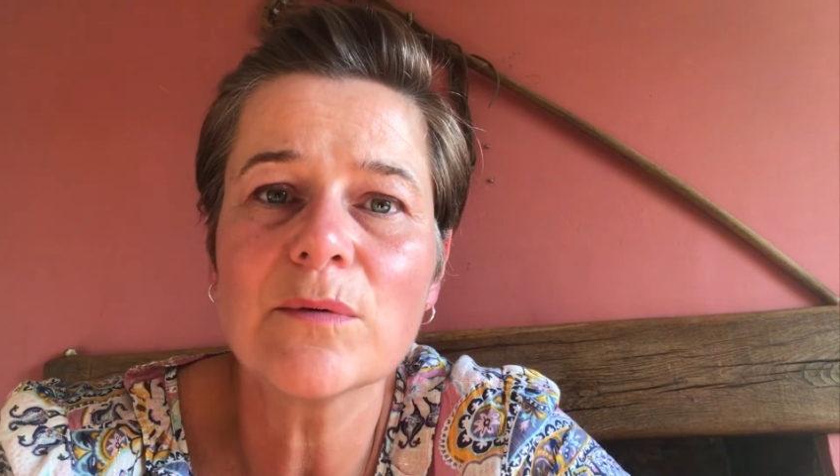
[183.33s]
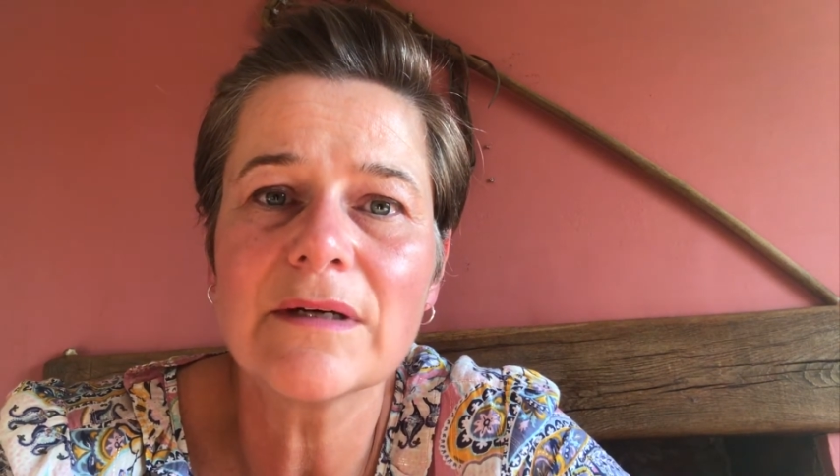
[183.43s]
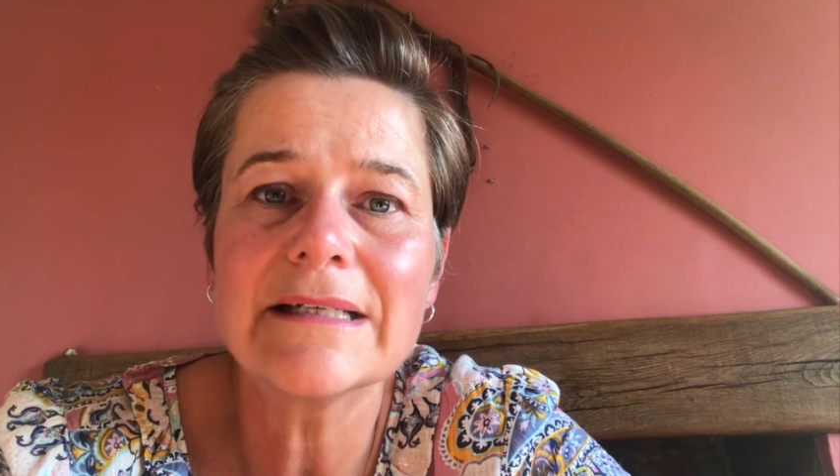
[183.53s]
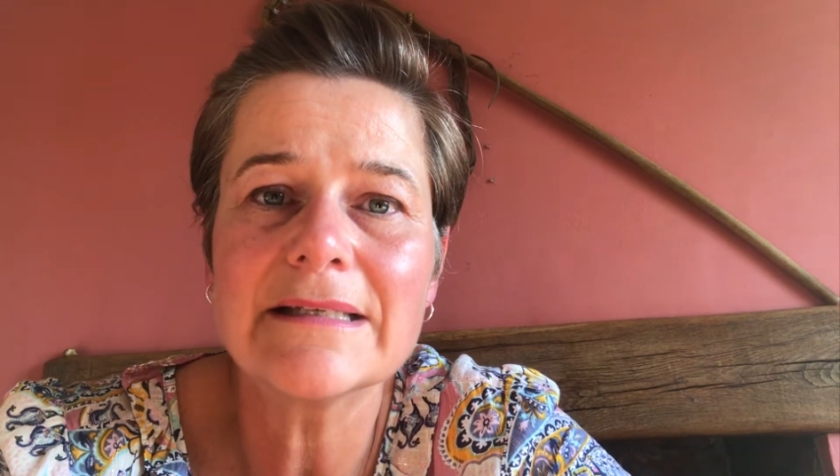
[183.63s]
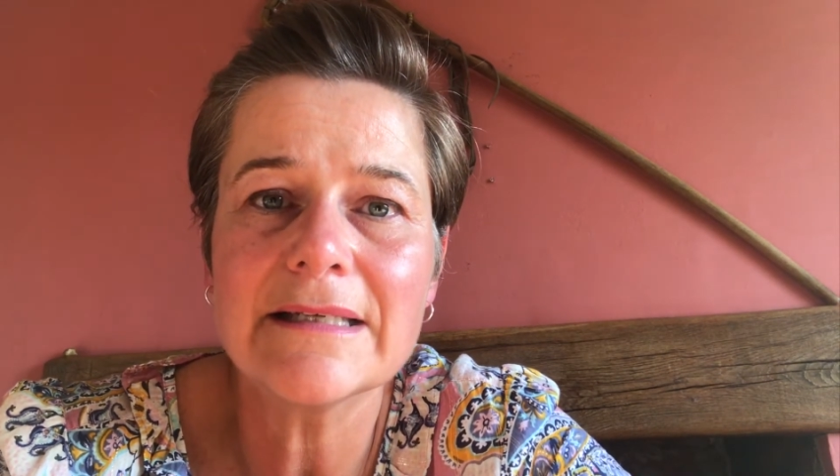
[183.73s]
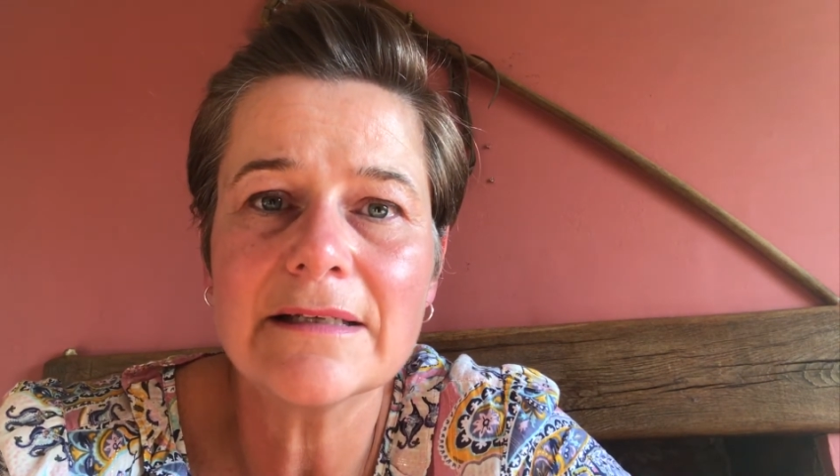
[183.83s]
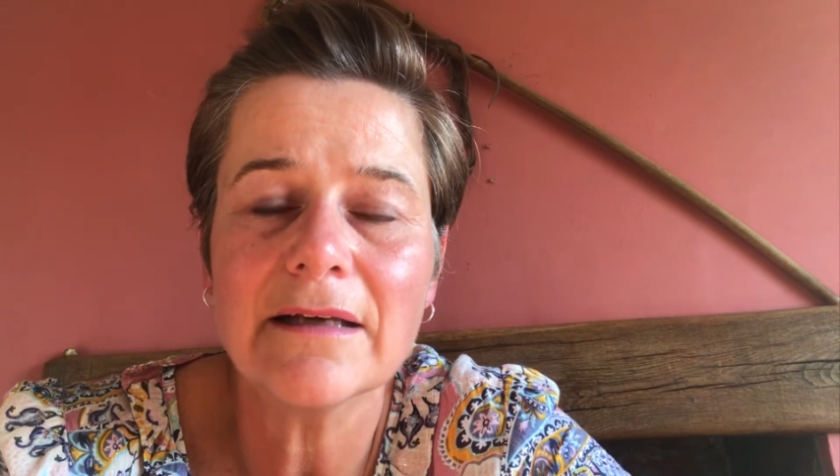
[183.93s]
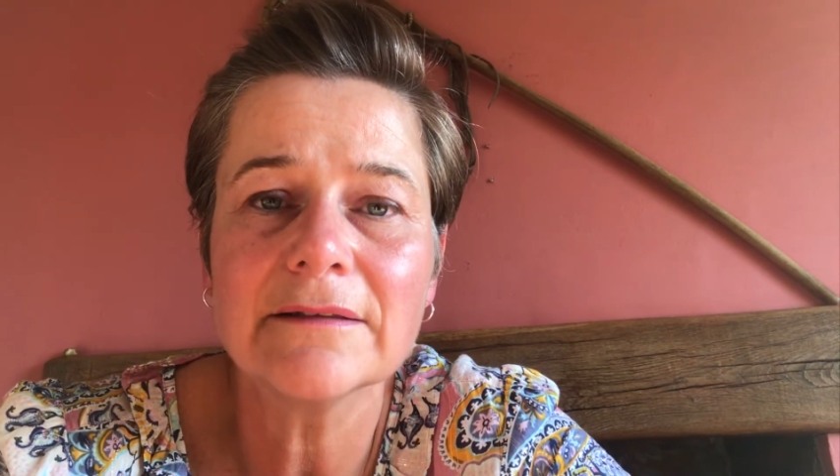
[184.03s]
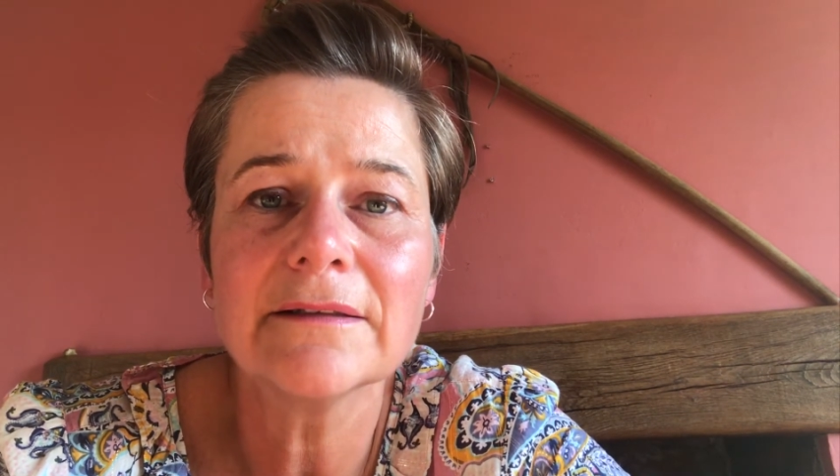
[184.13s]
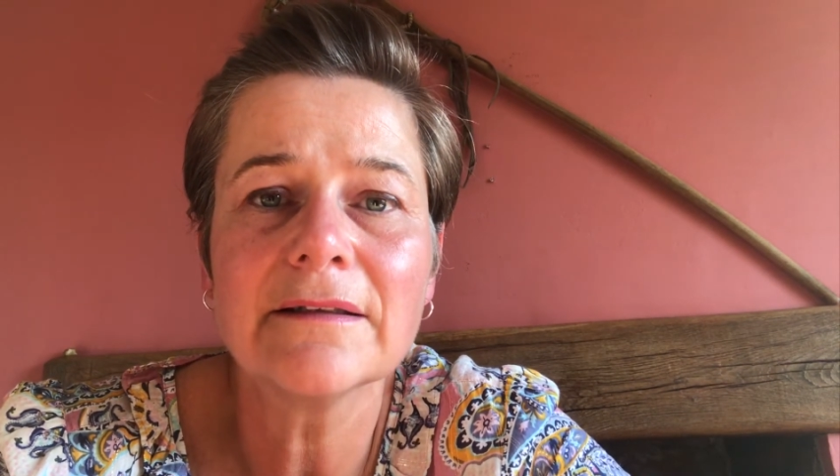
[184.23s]
consider.
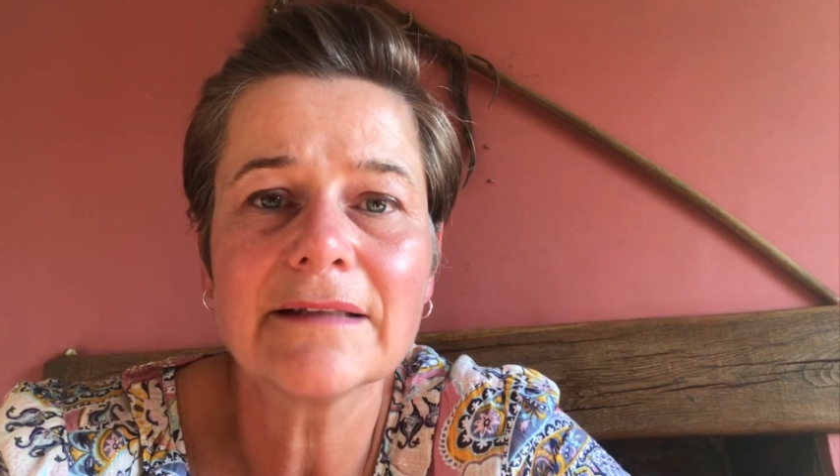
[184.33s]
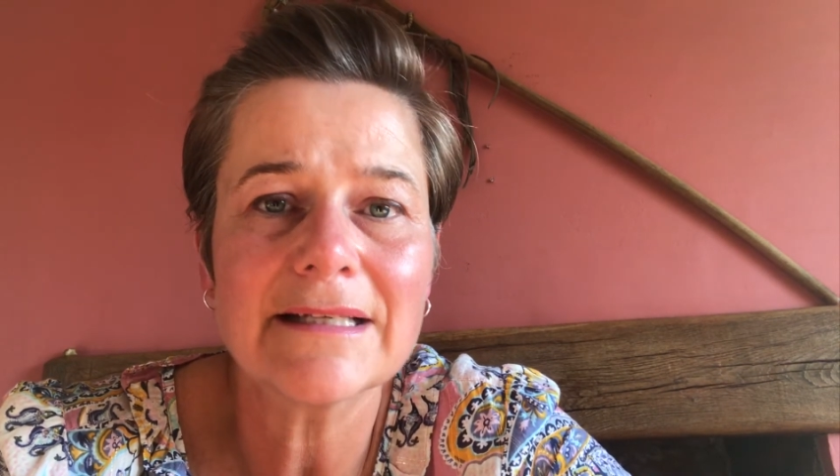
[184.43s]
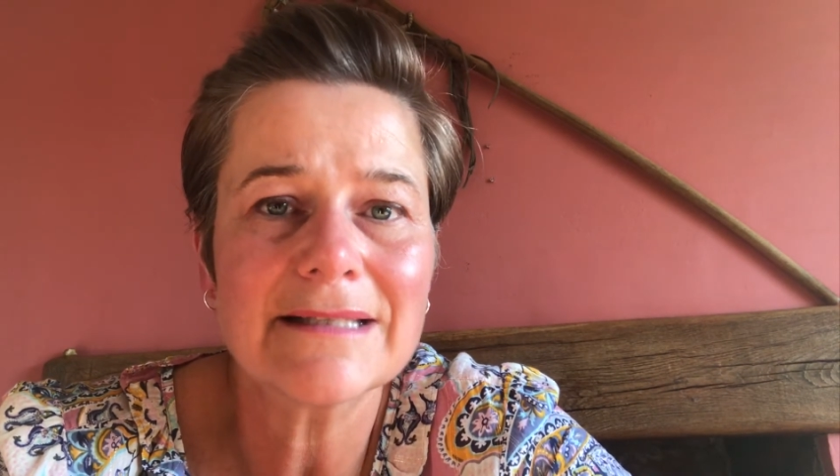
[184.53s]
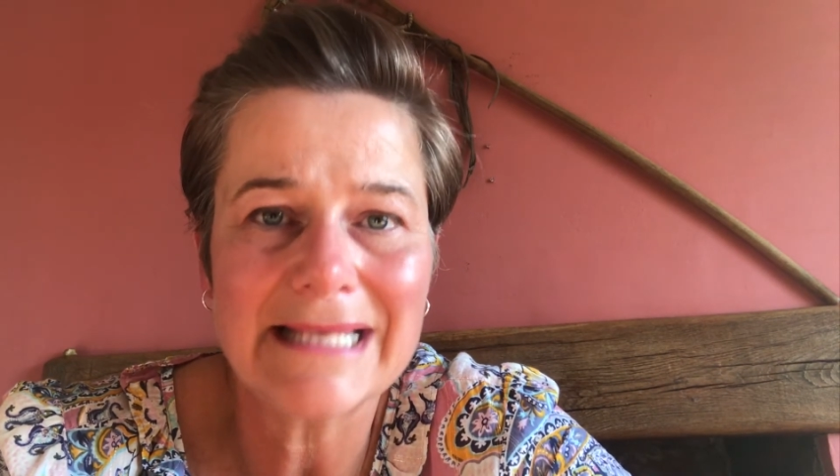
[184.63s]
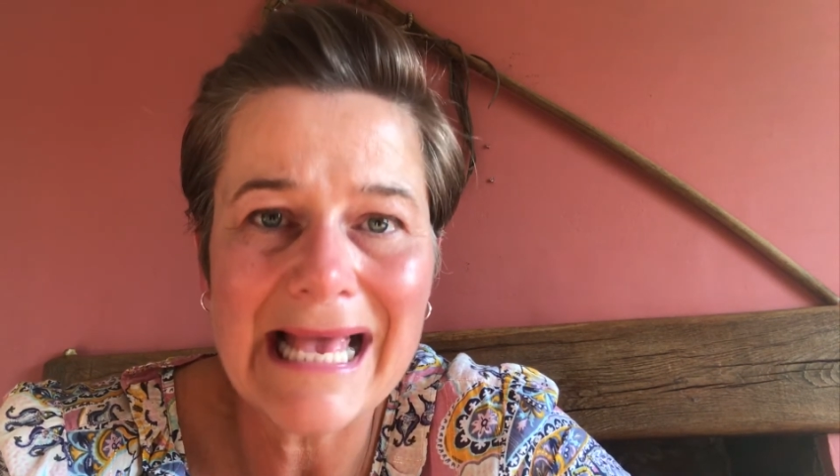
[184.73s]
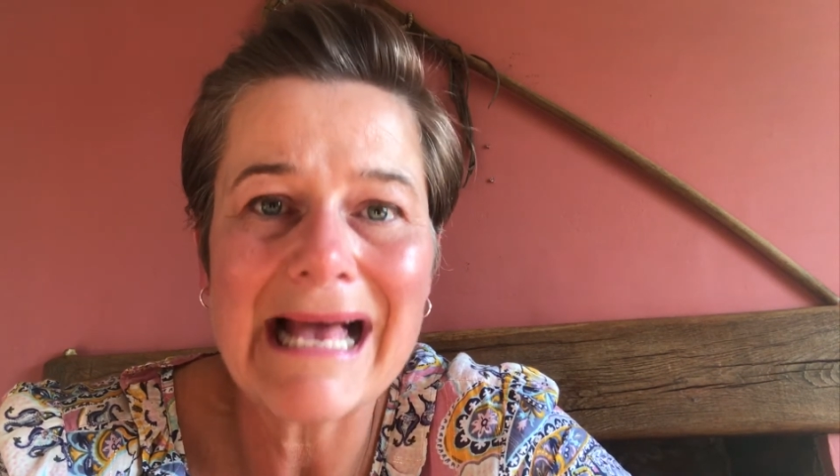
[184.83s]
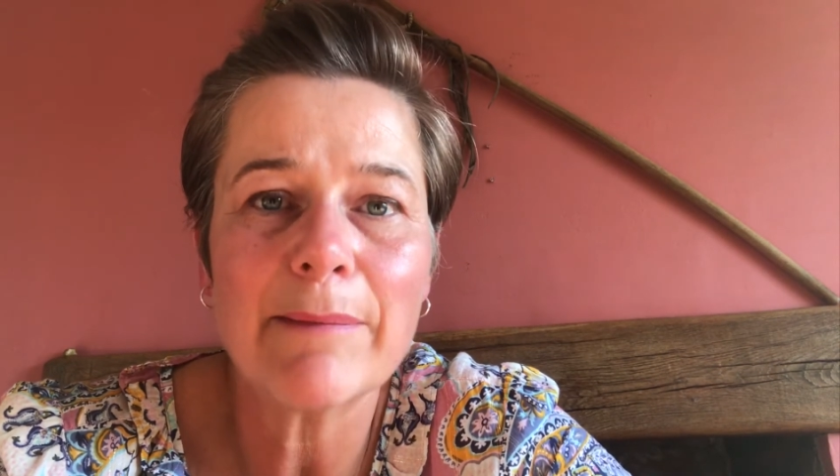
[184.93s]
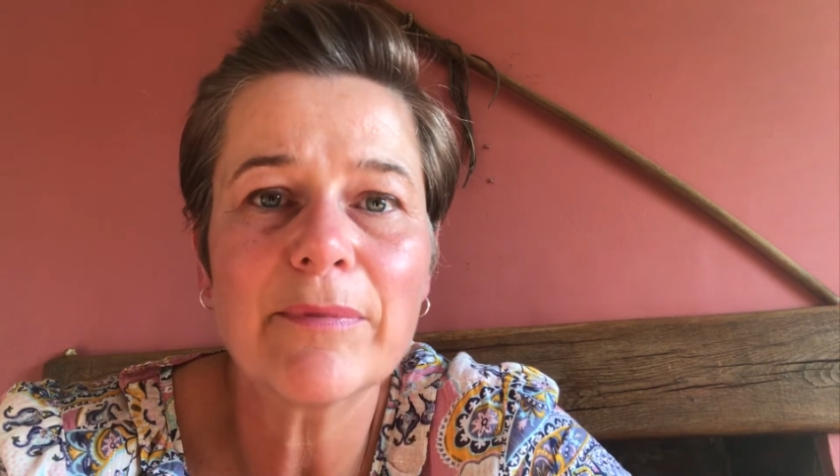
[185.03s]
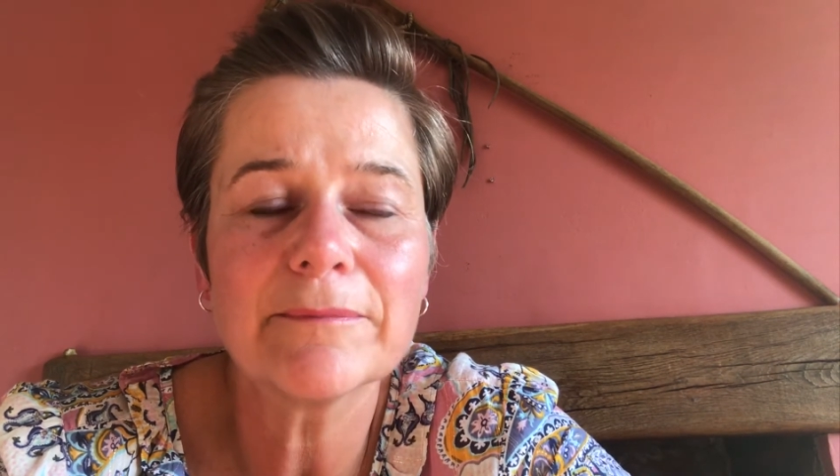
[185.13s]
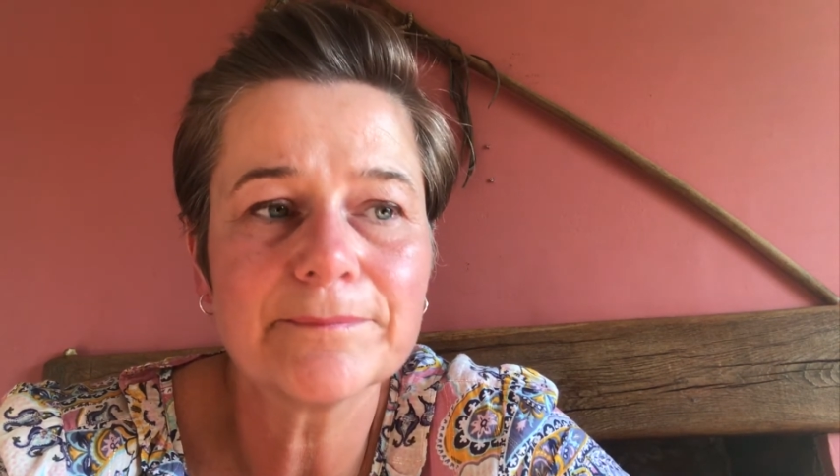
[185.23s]
That's the cap.